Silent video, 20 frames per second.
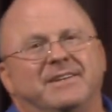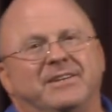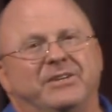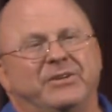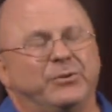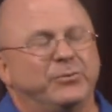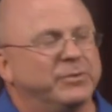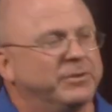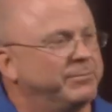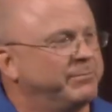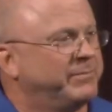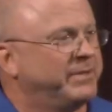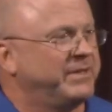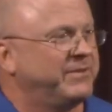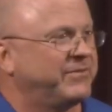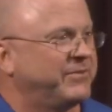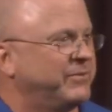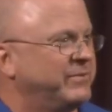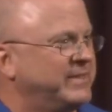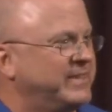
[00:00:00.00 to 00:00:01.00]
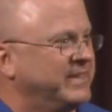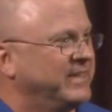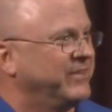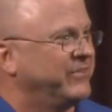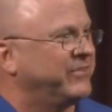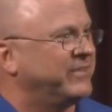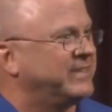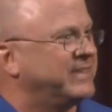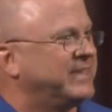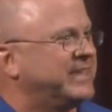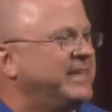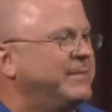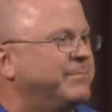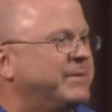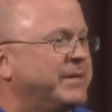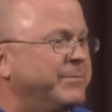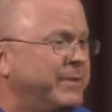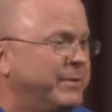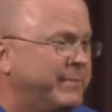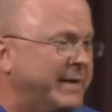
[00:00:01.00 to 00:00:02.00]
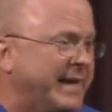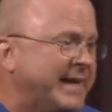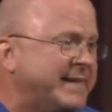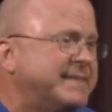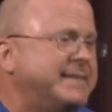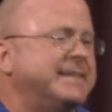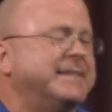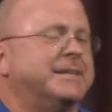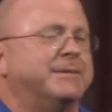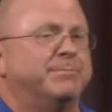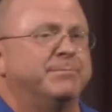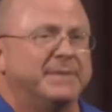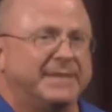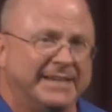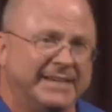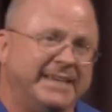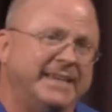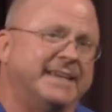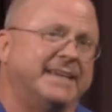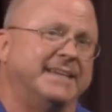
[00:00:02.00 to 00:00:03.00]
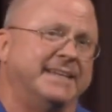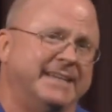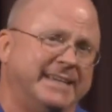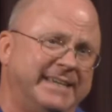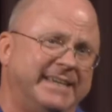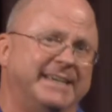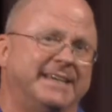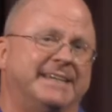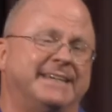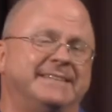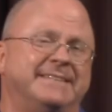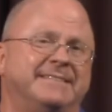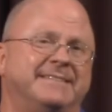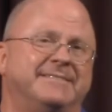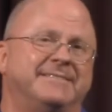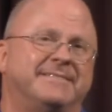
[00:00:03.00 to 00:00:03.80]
you wouldn't be so diligent to keep coming back to Him again and again.